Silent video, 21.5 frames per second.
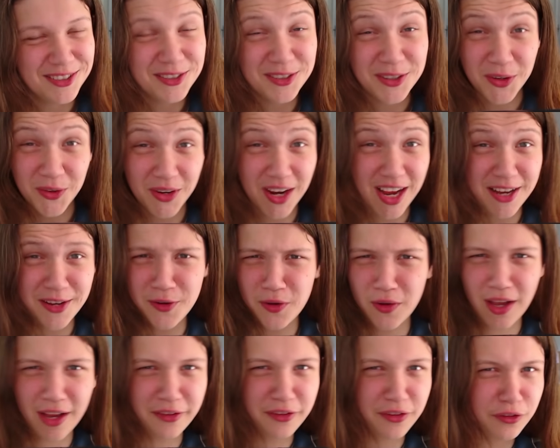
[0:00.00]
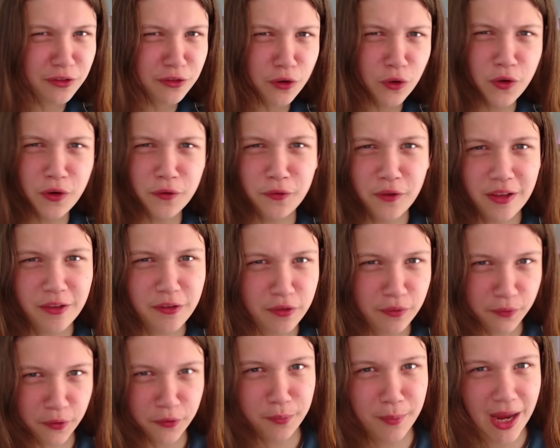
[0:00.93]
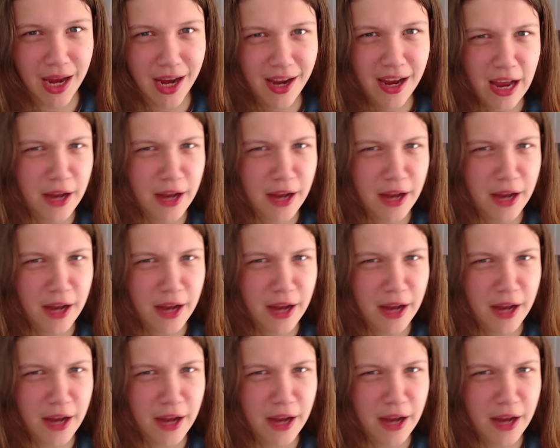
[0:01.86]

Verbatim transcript: All right, you guys are so defensive of me,